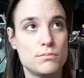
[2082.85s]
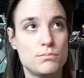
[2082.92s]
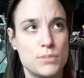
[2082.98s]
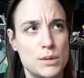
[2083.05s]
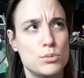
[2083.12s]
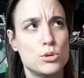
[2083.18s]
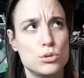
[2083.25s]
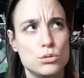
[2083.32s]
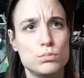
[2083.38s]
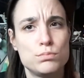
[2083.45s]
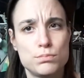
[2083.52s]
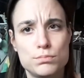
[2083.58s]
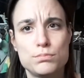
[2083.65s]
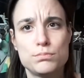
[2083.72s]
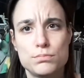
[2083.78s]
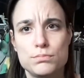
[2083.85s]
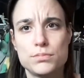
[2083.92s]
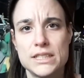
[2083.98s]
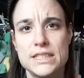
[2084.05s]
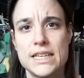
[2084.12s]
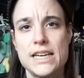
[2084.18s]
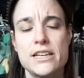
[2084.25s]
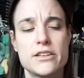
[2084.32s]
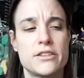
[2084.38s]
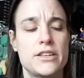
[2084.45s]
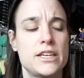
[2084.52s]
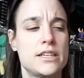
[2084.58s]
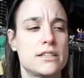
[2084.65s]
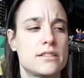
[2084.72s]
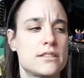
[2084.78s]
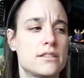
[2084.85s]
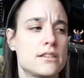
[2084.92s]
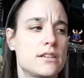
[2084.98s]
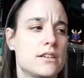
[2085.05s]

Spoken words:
bubble container things,